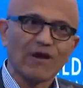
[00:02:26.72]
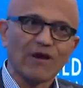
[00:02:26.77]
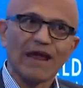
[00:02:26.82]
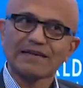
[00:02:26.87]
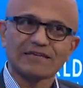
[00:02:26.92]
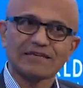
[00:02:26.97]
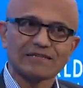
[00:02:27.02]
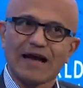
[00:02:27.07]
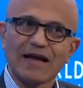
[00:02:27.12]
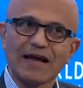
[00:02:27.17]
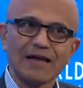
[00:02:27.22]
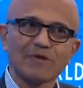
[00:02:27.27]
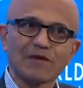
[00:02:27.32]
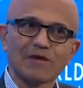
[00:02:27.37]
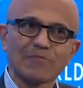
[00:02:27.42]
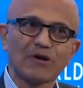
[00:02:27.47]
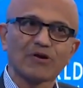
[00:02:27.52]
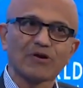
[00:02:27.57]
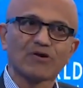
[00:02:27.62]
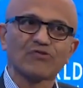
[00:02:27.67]
great
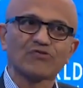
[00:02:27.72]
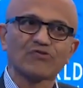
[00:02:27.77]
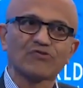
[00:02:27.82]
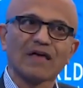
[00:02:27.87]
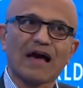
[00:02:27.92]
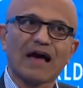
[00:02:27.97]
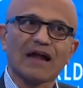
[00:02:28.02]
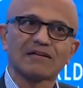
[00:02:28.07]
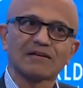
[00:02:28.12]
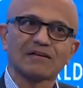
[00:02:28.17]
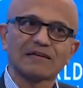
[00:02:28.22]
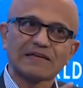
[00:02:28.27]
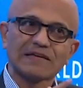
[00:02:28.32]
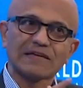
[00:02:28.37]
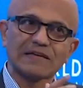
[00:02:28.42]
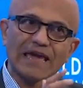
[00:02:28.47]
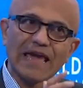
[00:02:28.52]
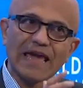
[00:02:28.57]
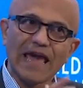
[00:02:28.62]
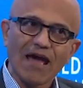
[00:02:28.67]
timing, because that
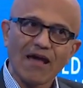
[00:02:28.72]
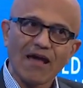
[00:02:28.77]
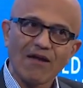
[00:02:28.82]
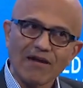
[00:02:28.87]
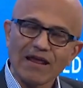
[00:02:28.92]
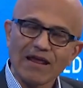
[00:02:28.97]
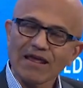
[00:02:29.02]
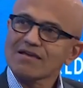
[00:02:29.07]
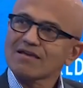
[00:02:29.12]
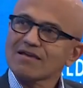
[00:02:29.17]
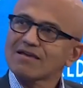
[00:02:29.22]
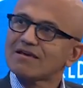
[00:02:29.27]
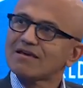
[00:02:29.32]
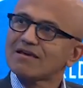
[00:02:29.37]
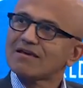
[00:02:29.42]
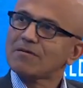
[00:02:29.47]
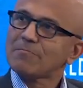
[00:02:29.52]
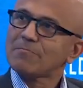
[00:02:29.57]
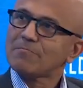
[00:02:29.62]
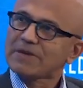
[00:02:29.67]
caring
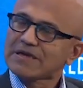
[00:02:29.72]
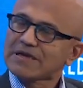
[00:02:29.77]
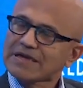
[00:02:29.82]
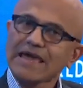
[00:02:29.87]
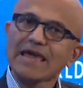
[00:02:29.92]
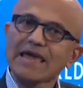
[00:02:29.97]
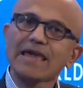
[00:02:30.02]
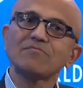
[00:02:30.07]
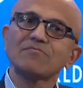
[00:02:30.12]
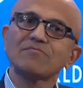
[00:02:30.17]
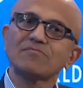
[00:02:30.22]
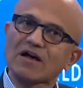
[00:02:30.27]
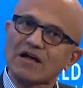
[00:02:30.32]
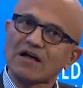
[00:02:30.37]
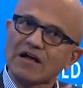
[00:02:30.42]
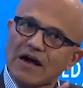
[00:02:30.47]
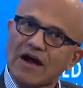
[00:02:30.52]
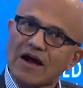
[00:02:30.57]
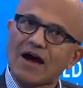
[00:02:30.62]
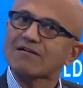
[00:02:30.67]
became the
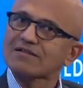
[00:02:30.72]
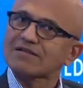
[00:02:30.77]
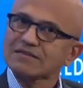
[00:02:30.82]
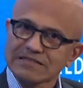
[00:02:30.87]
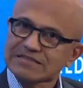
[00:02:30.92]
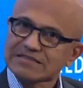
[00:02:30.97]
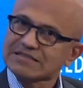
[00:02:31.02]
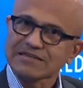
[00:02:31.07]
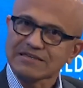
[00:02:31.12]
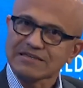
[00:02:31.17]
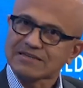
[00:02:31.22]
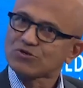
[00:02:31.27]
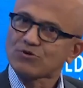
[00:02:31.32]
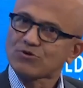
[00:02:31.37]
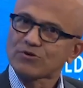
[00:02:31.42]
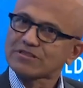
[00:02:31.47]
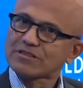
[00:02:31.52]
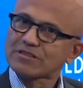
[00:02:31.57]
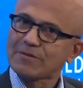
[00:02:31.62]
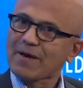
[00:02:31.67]
currency
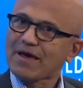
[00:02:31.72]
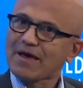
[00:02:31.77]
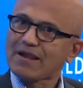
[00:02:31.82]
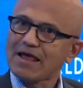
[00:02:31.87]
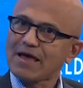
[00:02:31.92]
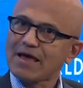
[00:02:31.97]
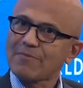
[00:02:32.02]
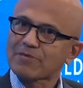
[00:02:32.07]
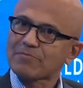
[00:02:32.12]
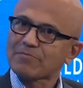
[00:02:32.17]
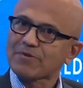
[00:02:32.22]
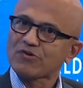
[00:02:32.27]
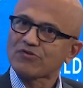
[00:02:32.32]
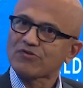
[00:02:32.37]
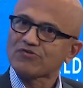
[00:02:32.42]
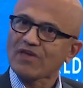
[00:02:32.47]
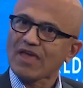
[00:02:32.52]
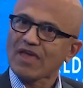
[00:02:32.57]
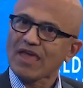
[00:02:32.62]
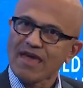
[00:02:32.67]
during the pandemic,
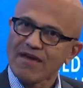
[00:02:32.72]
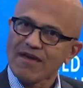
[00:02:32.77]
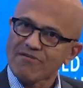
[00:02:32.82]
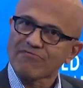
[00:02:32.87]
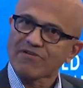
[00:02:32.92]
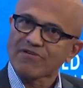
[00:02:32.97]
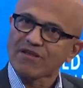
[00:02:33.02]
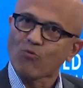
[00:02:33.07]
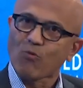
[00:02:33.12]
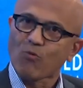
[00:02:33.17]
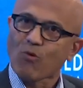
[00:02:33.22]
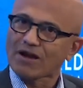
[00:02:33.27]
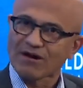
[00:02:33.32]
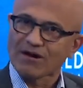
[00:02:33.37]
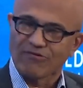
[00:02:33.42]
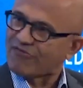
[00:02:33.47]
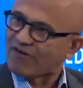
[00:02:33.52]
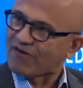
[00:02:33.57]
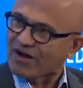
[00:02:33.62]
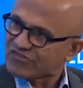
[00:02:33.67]
because every one
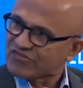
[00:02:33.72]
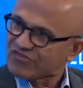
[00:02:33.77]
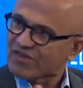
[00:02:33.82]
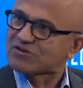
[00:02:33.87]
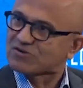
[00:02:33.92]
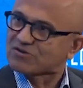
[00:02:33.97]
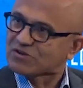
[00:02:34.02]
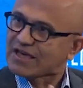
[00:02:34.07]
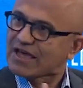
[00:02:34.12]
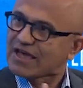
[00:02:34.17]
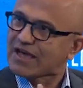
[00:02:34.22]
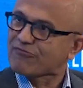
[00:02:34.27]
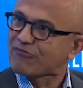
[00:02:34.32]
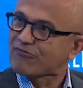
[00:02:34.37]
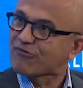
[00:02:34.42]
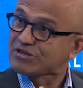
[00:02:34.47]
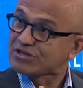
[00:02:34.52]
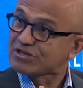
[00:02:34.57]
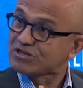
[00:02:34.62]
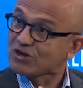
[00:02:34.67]
of us had to care
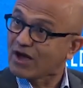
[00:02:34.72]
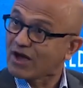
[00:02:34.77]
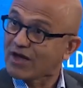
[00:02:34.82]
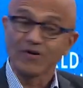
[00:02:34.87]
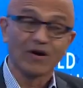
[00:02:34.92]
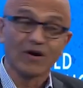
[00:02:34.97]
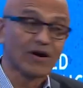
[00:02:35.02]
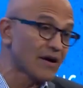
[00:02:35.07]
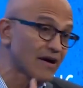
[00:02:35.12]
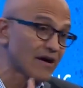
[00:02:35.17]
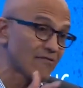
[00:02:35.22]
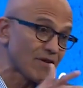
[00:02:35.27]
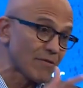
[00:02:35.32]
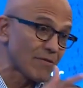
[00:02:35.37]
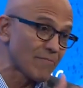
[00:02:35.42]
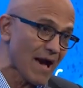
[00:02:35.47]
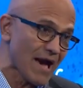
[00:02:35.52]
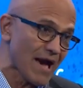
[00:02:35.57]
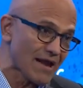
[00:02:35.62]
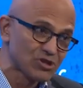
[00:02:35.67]
for each other. Every
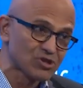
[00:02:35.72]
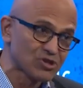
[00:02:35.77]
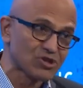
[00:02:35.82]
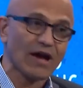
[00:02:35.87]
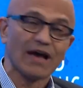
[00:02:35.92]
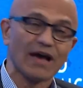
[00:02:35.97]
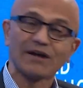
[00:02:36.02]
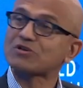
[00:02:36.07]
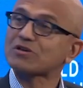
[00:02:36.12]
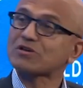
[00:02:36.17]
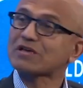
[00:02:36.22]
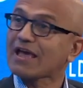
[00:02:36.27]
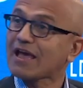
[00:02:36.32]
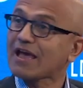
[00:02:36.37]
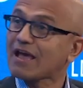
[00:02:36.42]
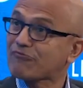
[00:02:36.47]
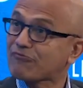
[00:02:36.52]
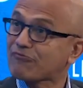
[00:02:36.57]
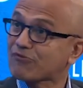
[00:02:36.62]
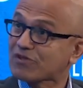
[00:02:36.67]
manager had to
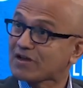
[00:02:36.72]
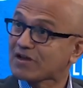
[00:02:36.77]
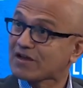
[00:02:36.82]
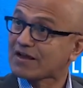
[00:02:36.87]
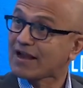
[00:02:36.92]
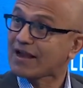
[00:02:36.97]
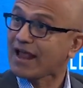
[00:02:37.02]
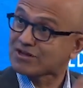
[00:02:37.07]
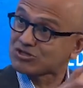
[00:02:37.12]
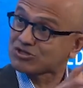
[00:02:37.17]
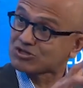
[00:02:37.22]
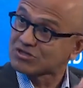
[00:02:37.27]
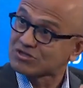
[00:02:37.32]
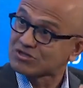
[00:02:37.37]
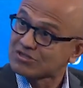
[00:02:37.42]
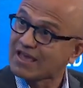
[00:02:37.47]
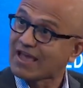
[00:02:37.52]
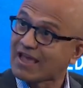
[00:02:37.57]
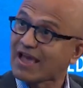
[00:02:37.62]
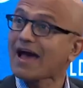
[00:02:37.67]
care for the
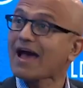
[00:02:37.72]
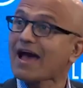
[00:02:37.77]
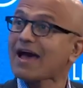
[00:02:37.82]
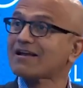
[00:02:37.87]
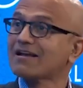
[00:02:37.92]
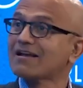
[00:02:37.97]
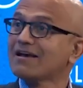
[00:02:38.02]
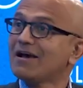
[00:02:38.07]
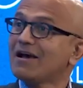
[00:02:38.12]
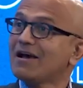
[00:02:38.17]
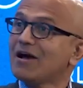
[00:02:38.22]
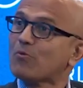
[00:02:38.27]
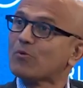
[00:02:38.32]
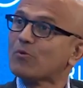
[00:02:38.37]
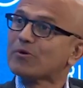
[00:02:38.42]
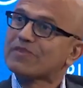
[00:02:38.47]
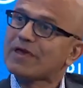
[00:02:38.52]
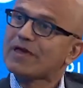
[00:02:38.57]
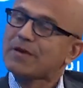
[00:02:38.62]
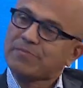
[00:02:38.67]
connection they had
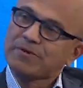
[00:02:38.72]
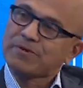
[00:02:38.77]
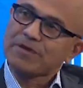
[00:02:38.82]
with their